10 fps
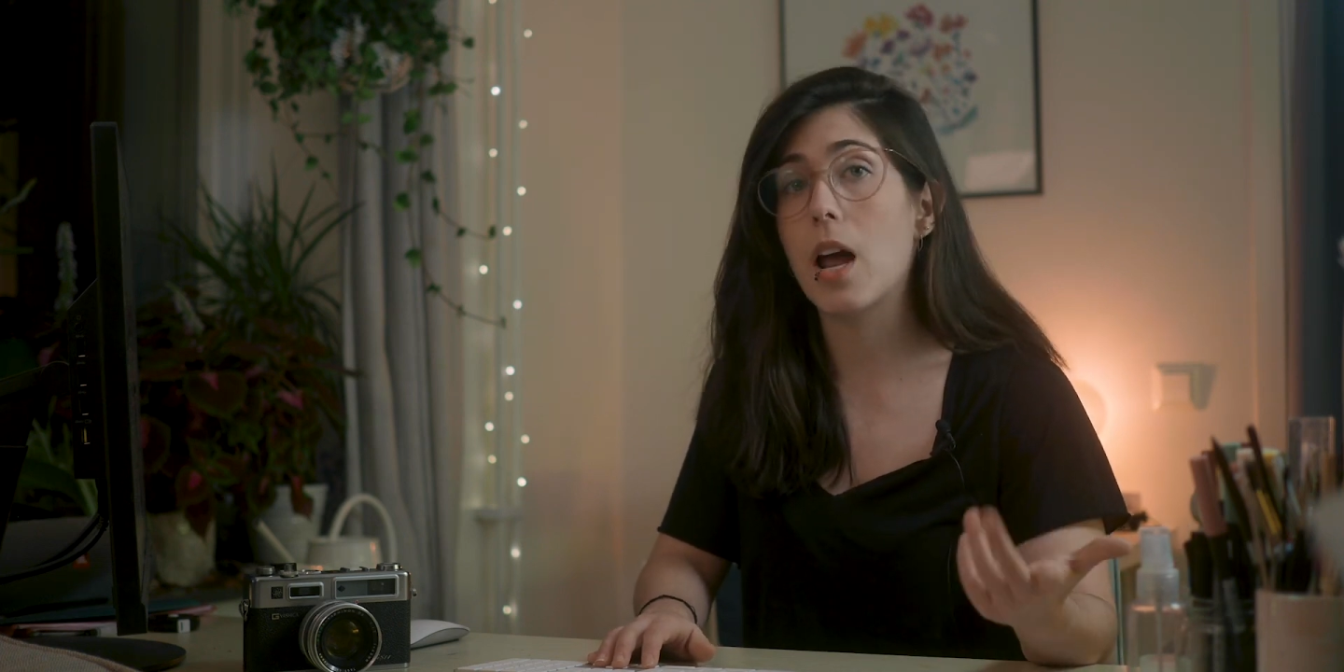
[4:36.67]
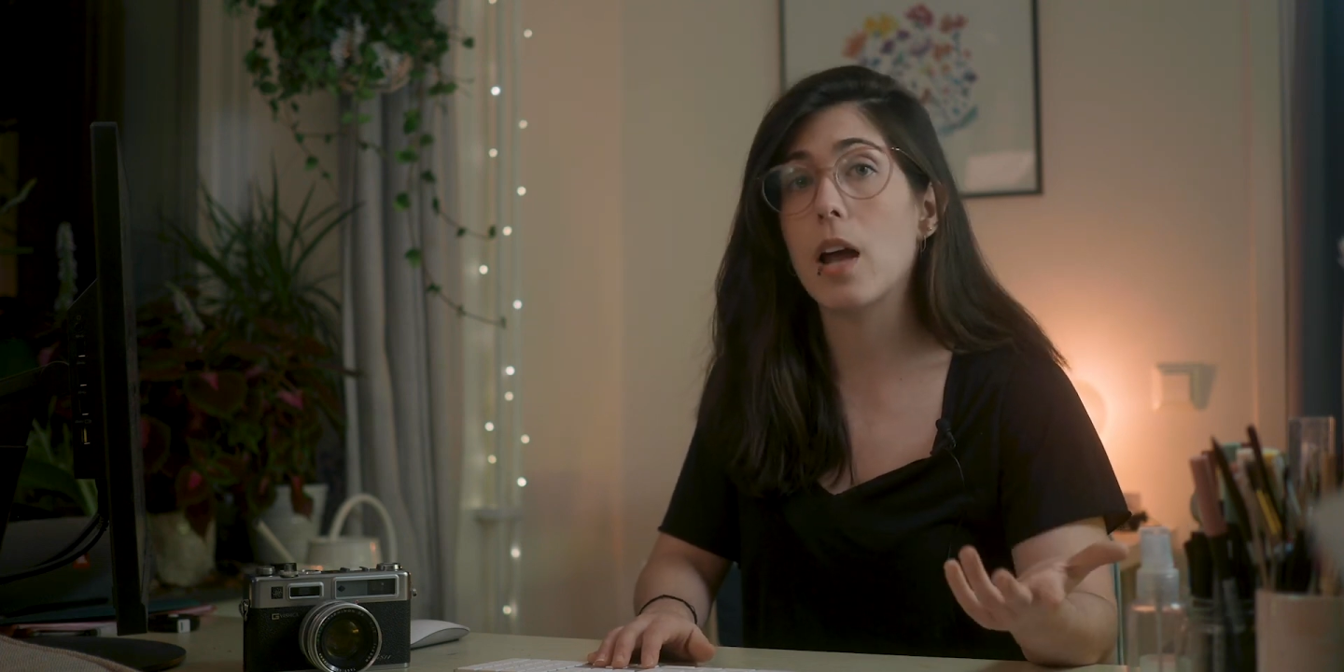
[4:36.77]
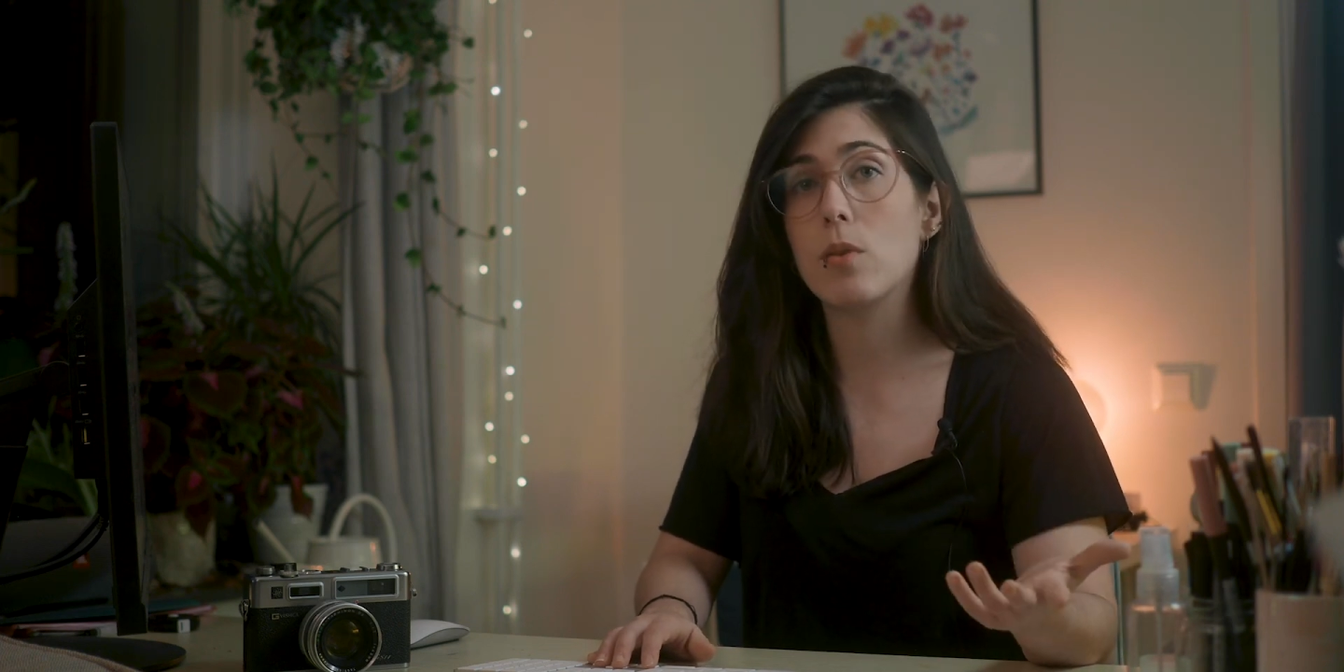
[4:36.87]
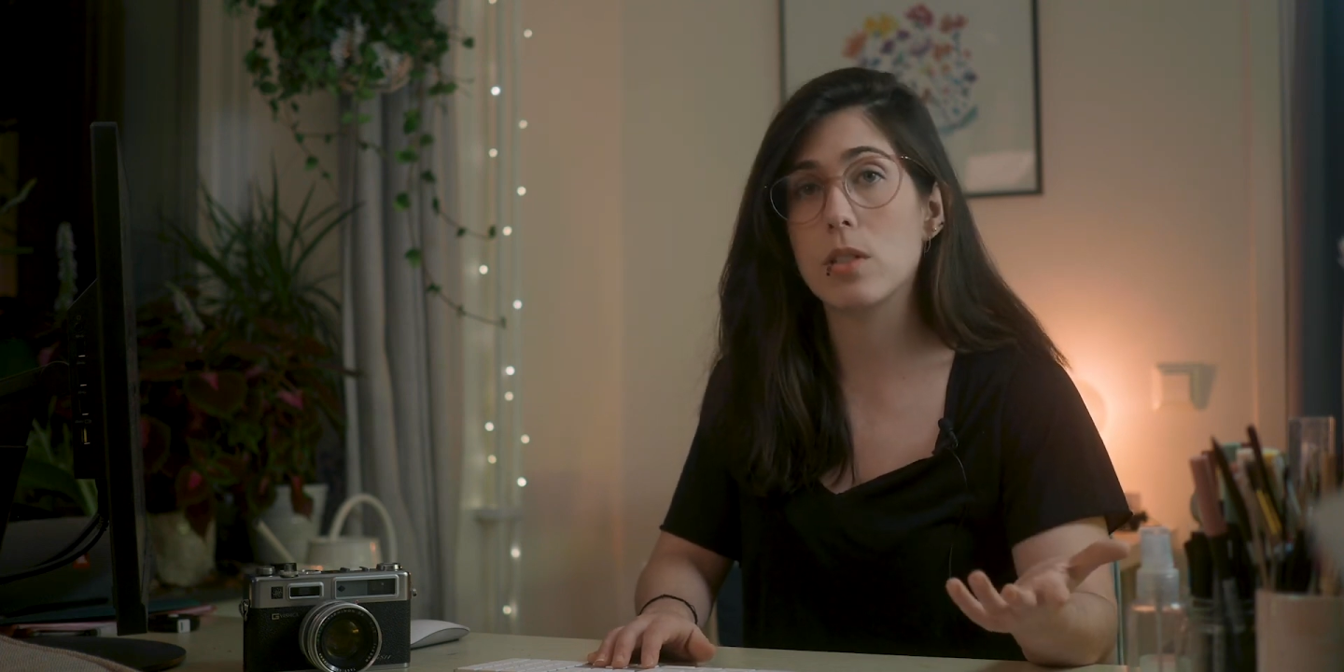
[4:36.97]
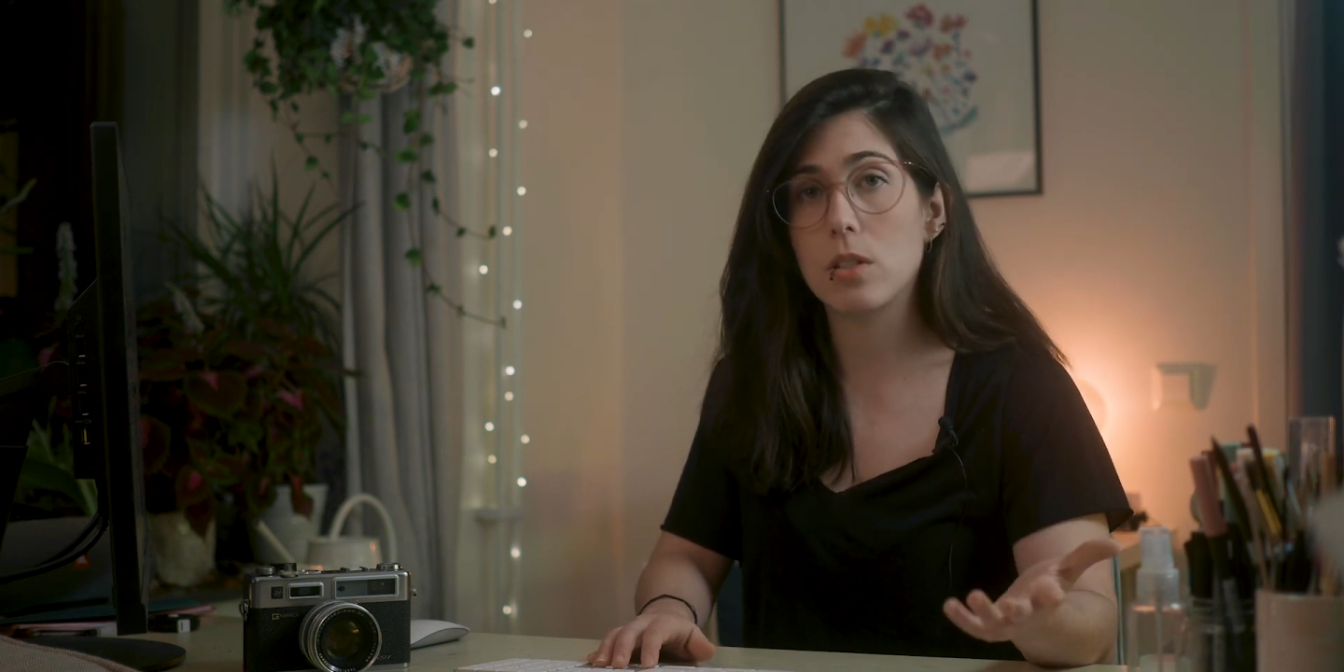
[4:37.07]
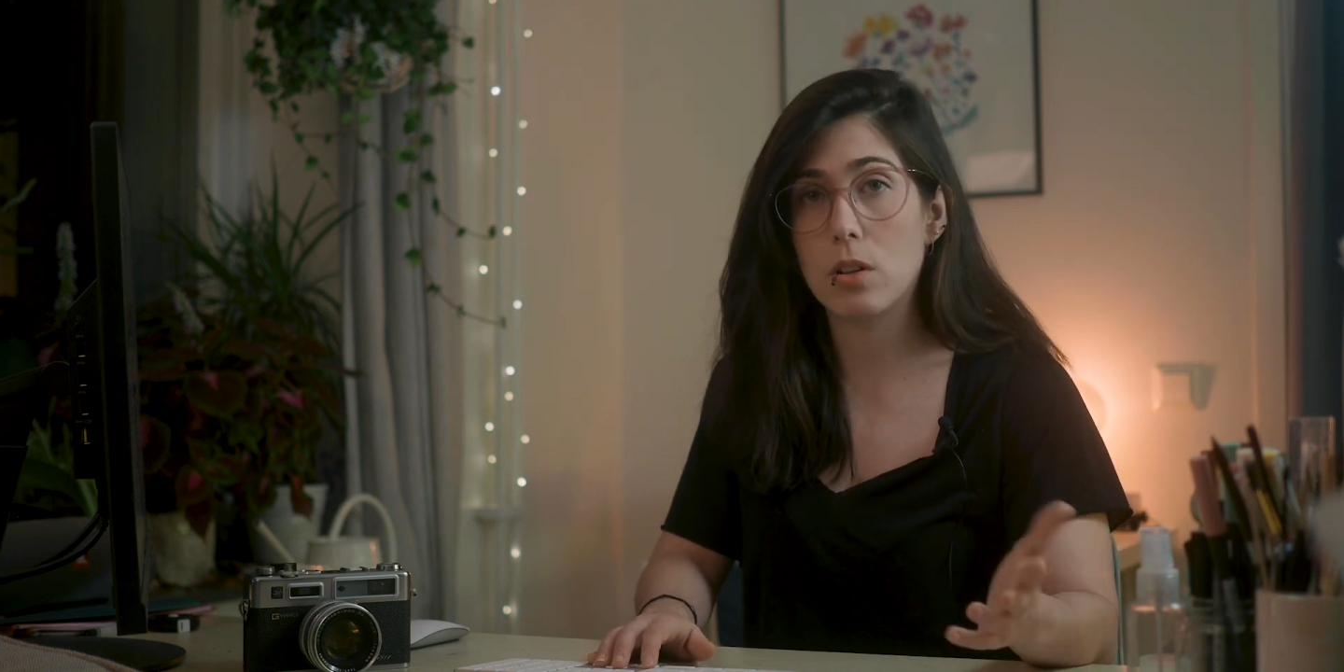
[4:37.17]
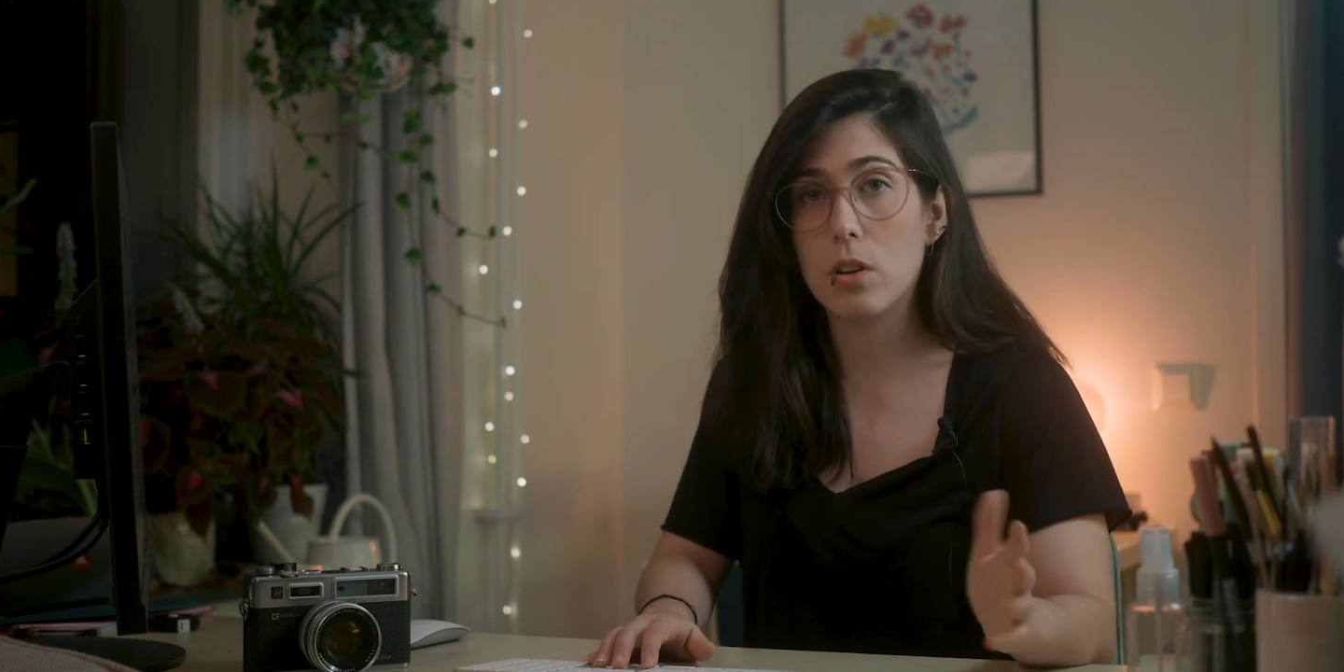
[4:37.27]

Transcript: light was not